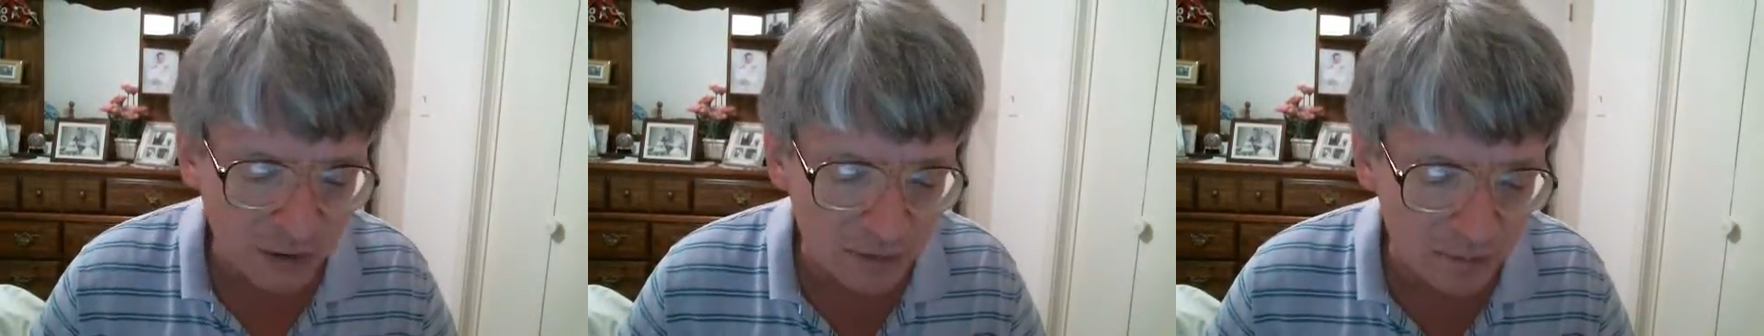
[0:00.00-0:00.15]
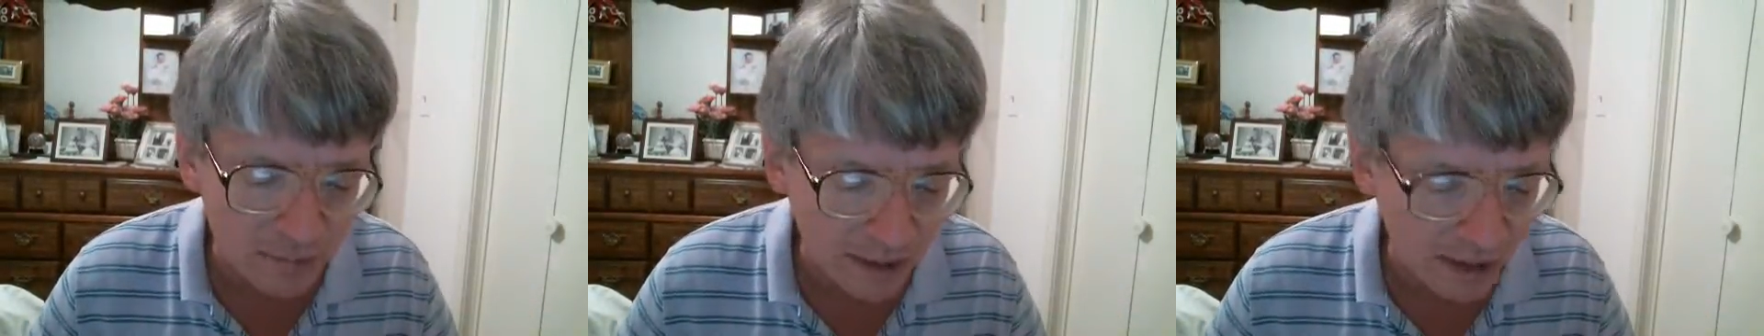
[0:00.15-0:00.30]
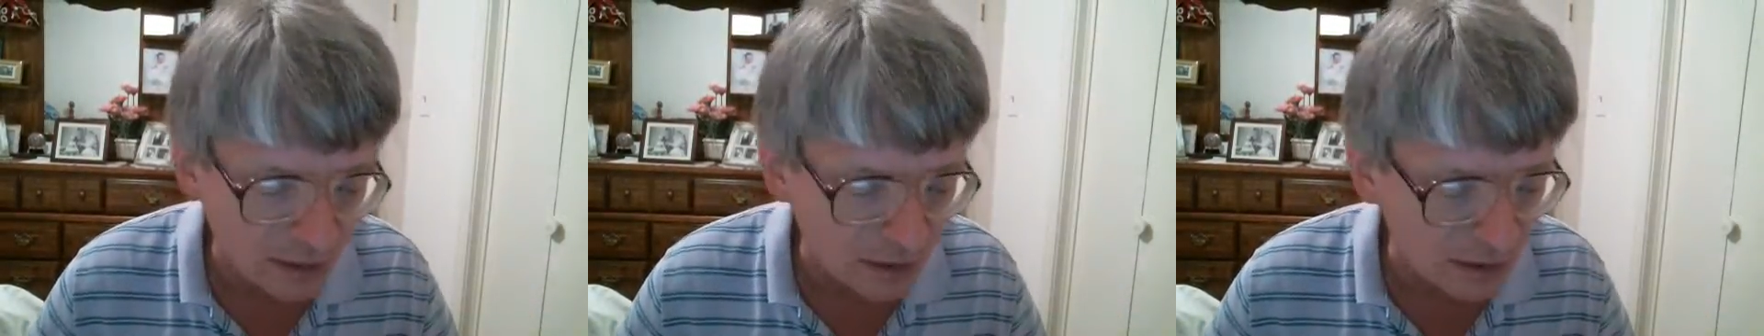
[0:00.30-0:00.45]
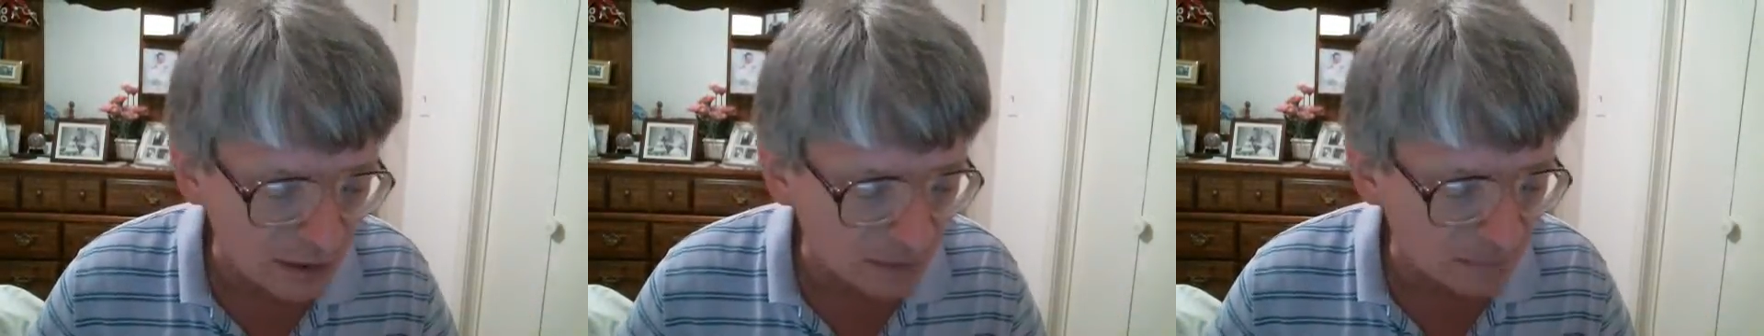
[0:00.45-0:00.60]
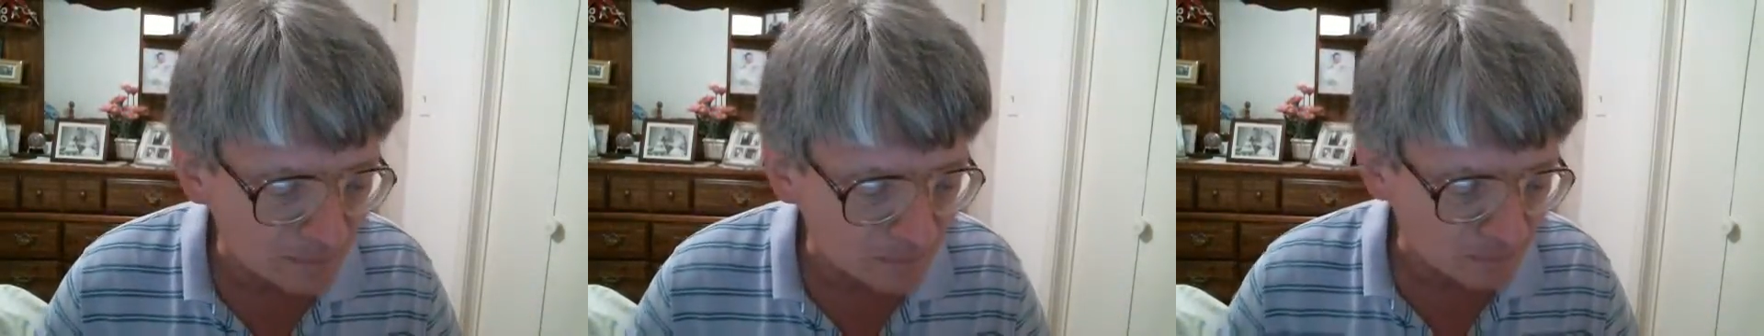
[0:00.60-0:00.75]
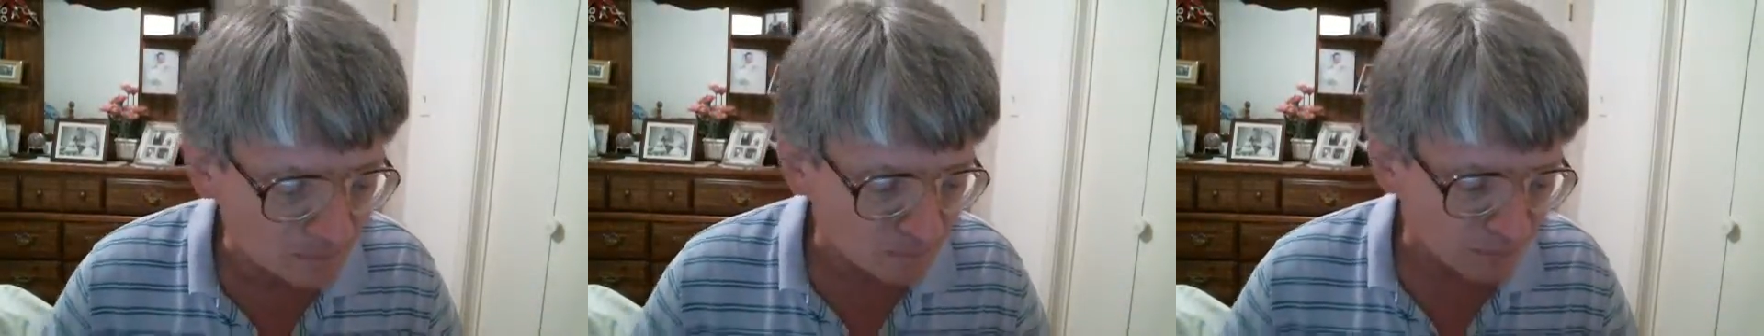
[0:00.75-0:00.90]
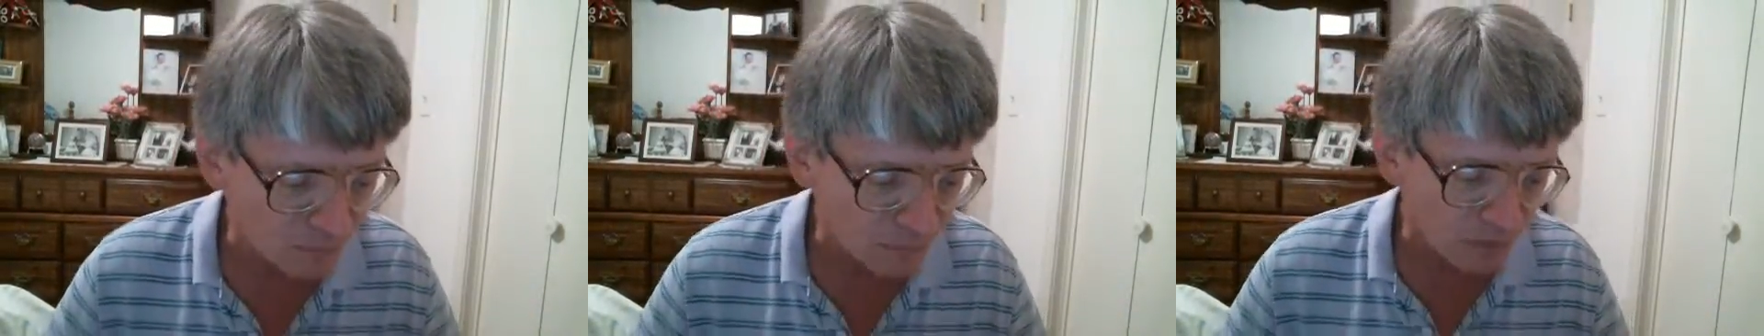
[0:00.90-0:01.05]
and Mary
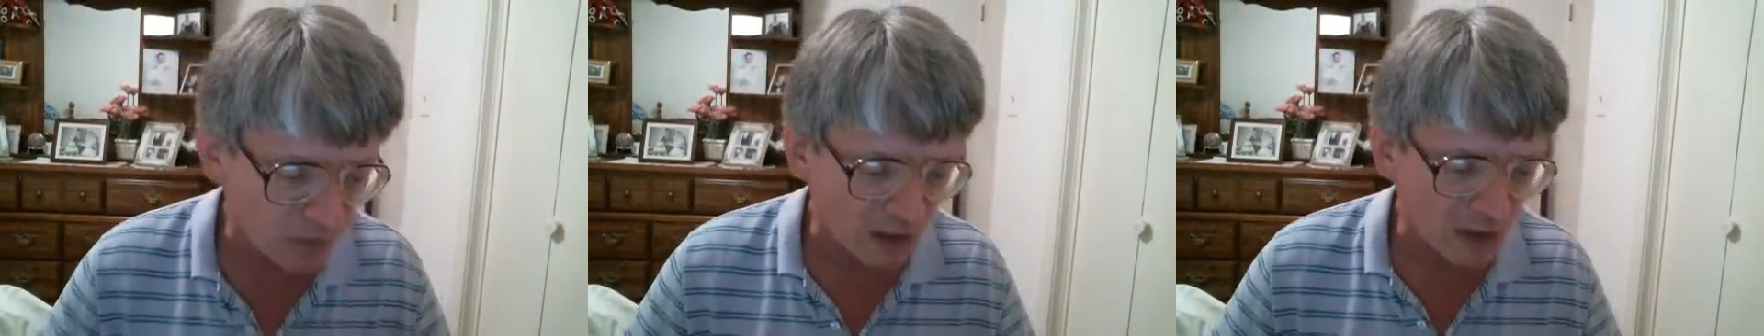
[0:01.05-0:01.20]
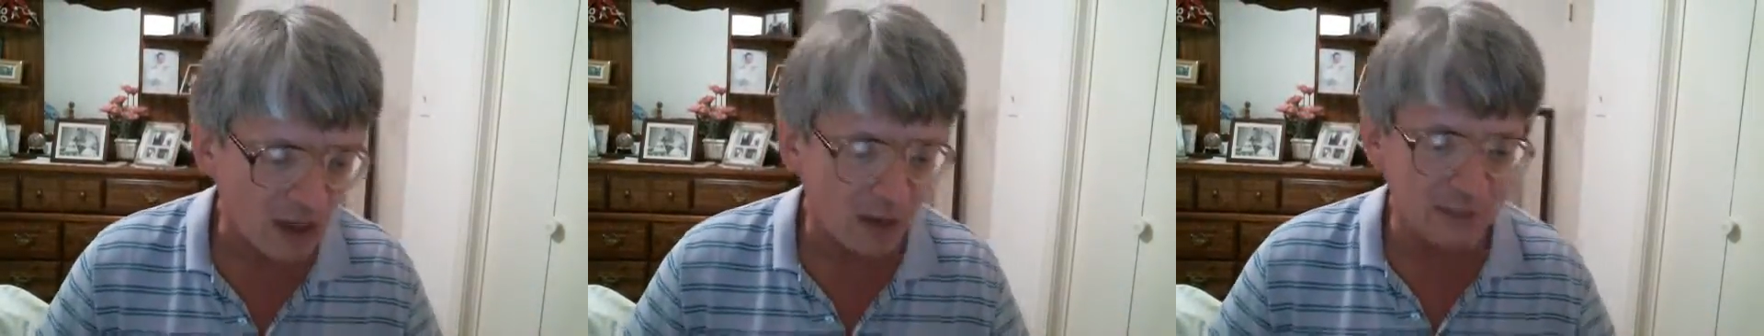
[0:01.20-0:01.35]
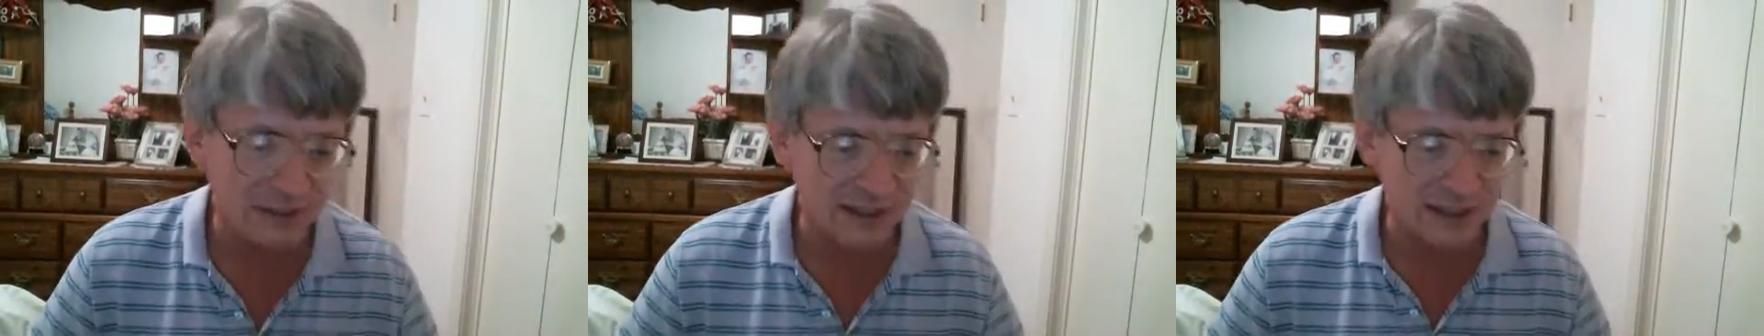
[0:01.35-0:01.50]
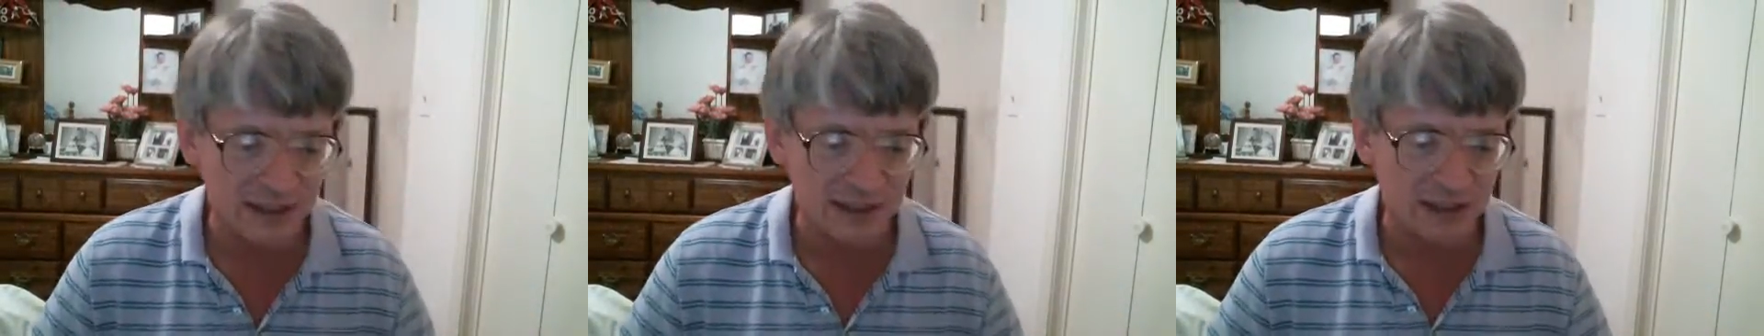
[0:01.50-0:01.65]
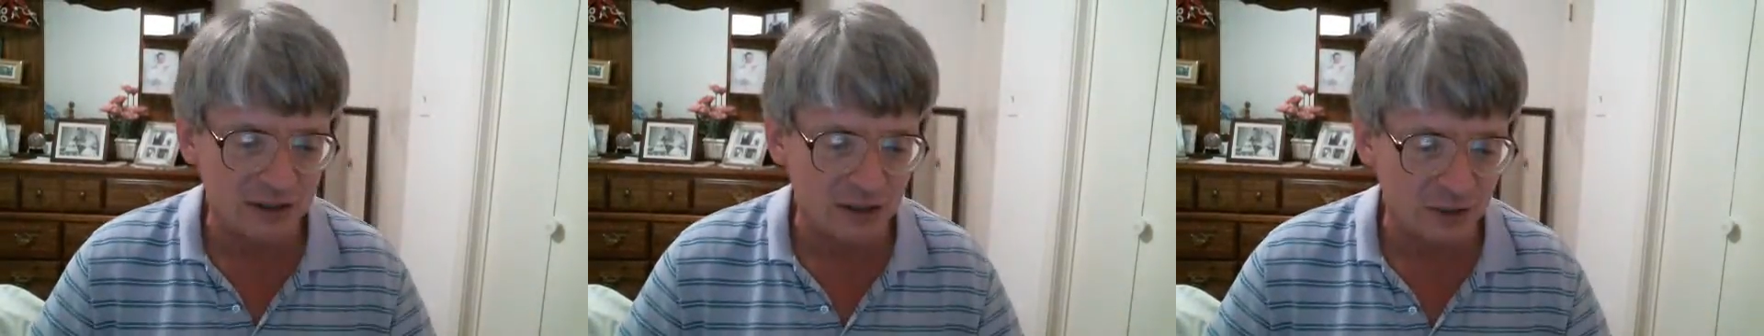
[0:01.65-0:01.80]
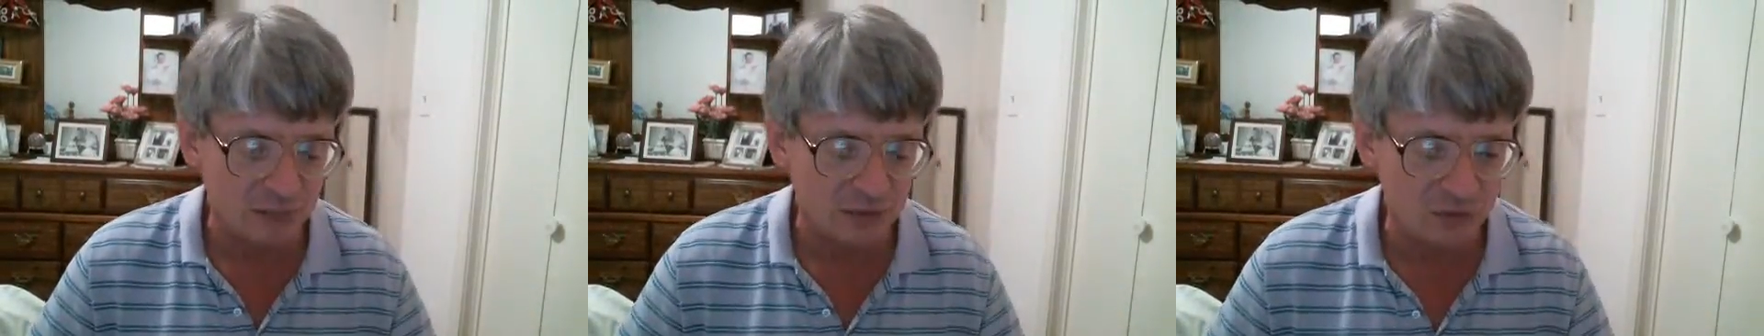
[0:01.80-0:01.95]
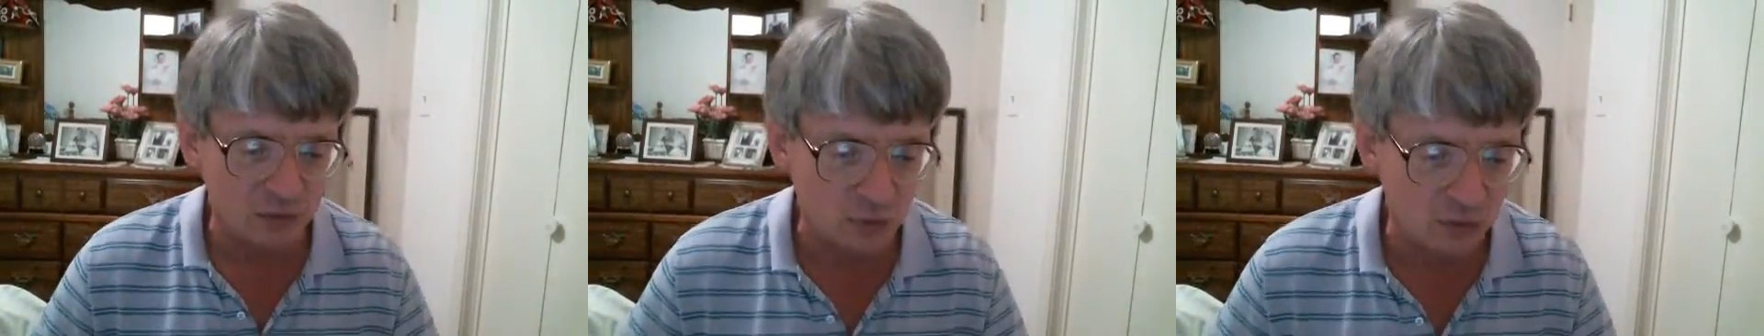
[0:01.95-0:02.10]
coming in at
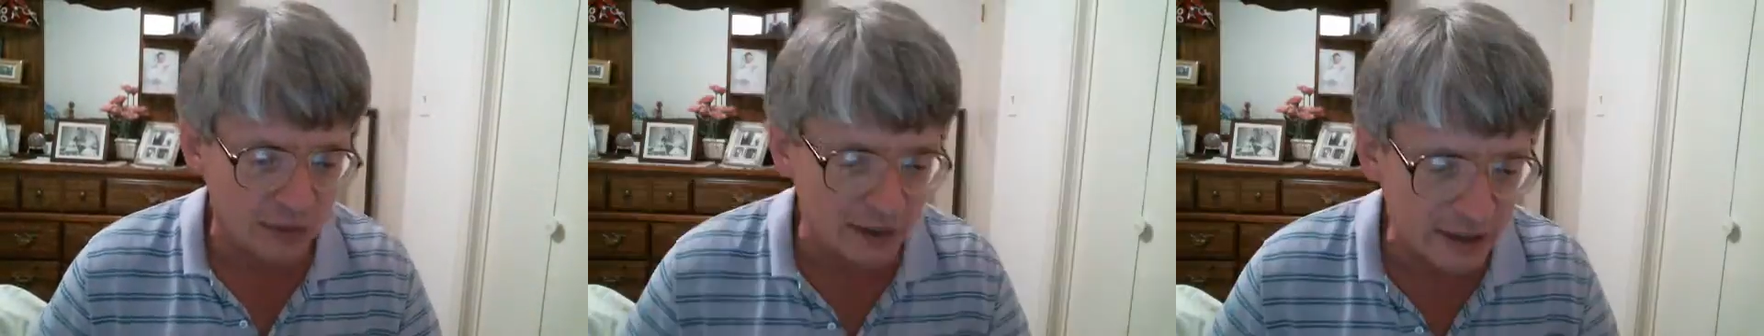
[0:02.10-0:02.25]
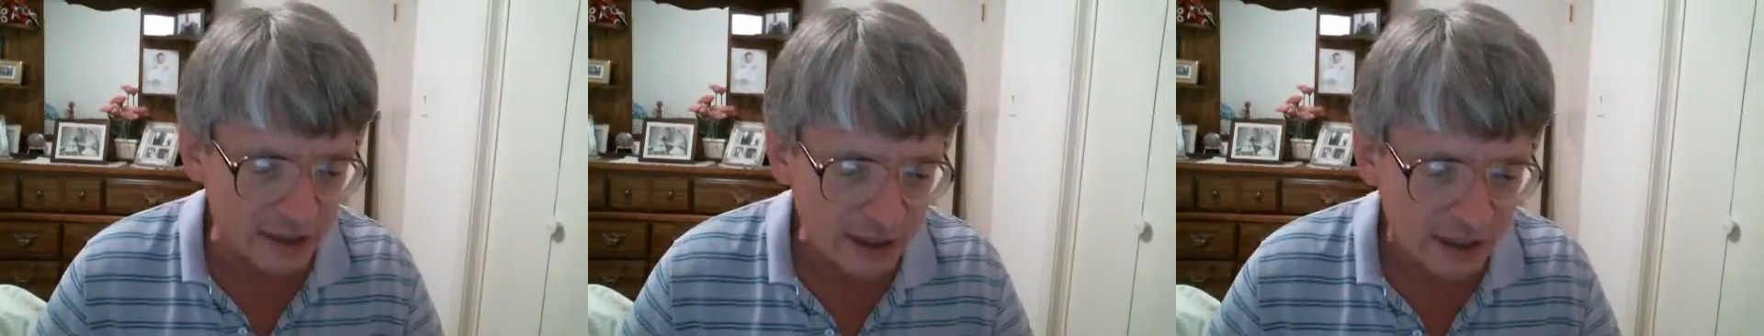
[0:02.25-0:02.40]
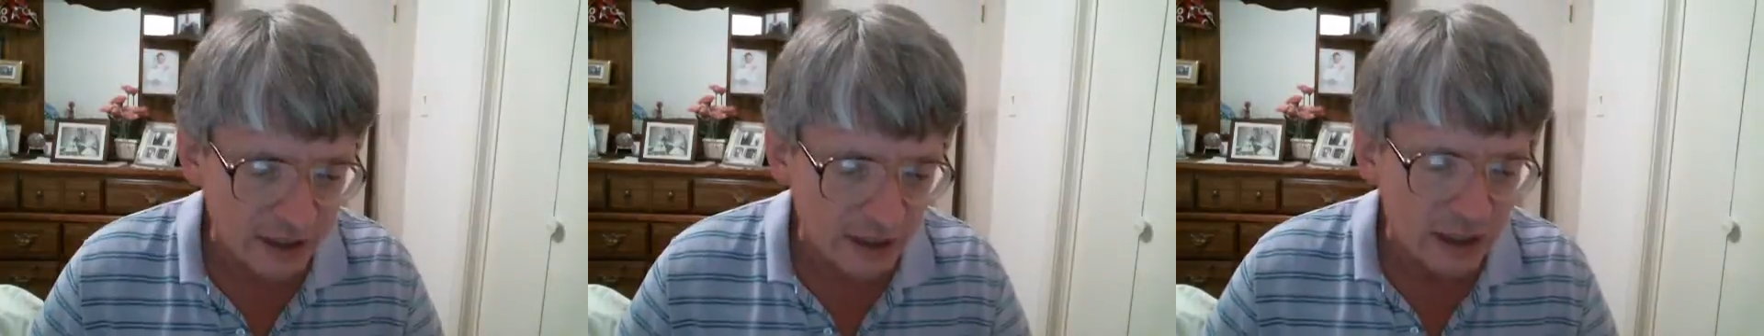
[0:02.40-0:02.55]
number 20,